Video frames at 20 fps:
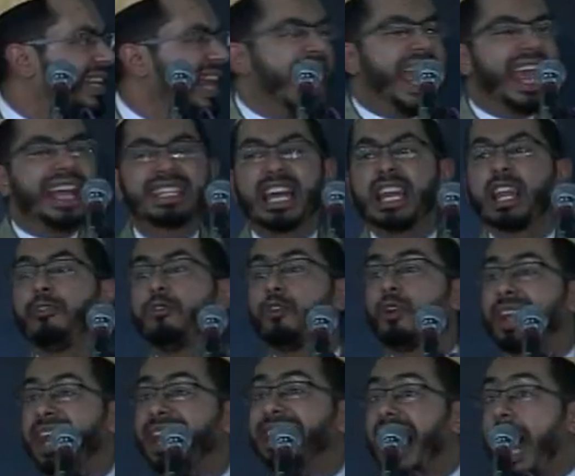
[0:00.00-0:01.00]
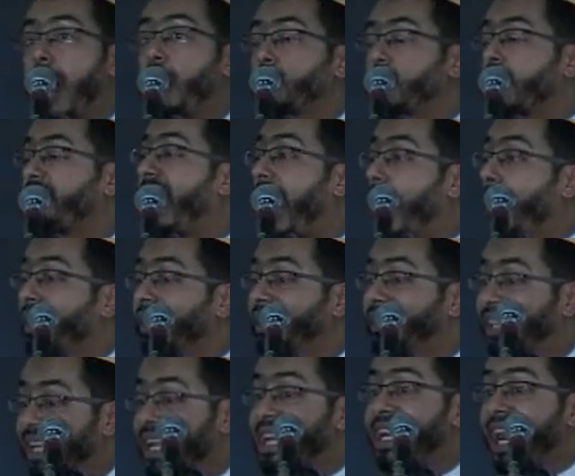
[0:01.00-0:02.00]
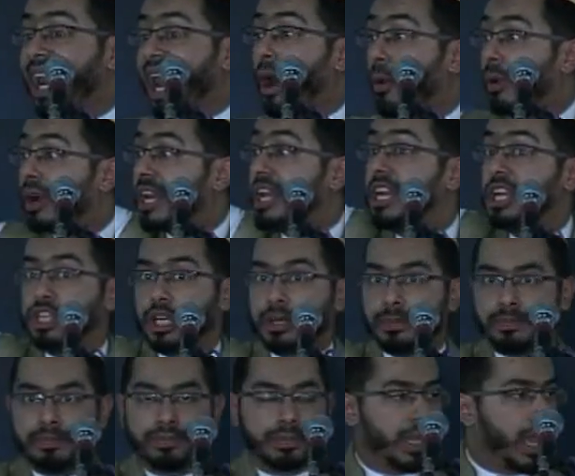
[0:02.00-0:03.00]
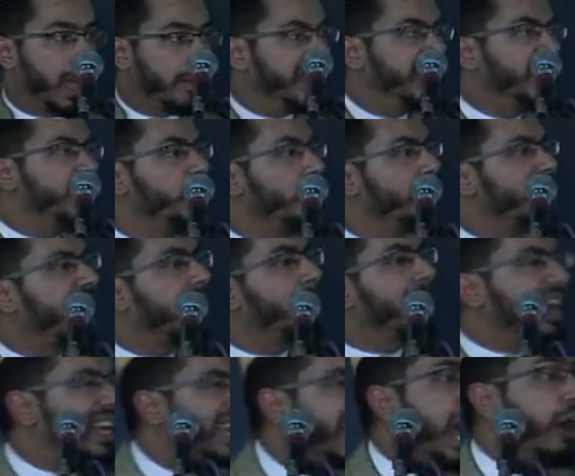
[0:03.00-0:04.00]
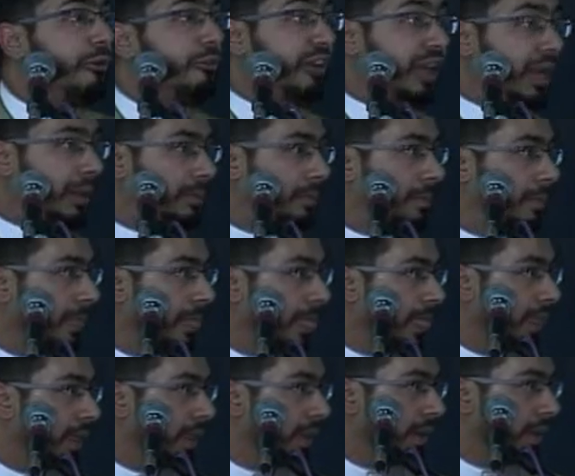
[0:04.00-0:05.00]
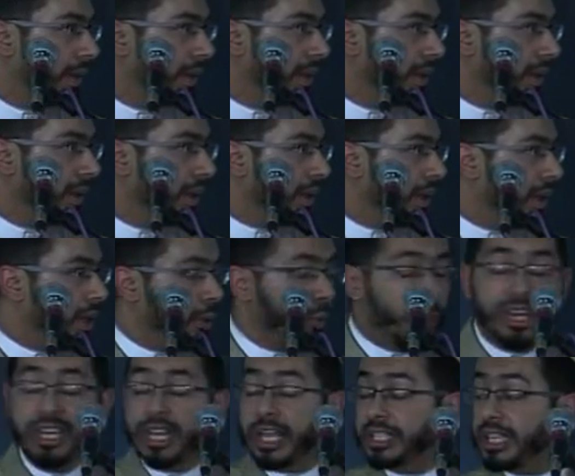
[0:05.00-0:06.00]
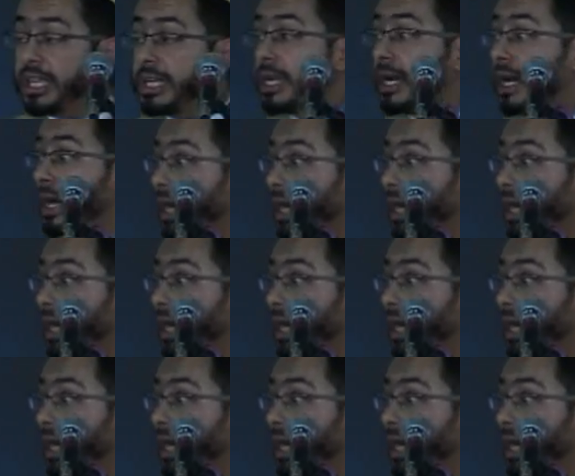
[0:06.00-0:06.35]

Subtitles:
it is that if you get out of our deen and our religion, meaning you'll become a kafir. When Yazid